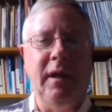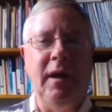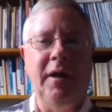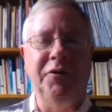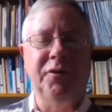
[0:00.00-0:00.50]

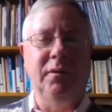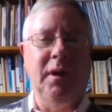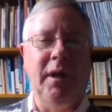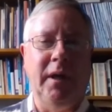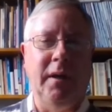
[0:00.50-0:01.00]
large,
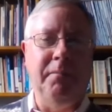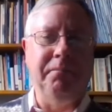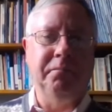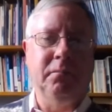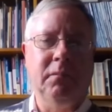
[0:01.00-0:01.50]

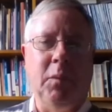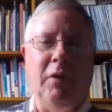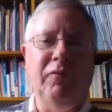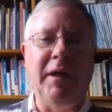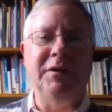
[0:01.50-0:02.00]

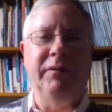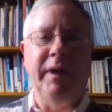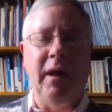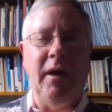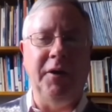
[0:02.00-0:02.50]

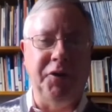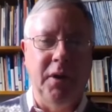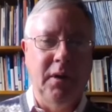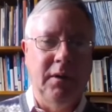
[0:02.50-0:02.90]
relatively large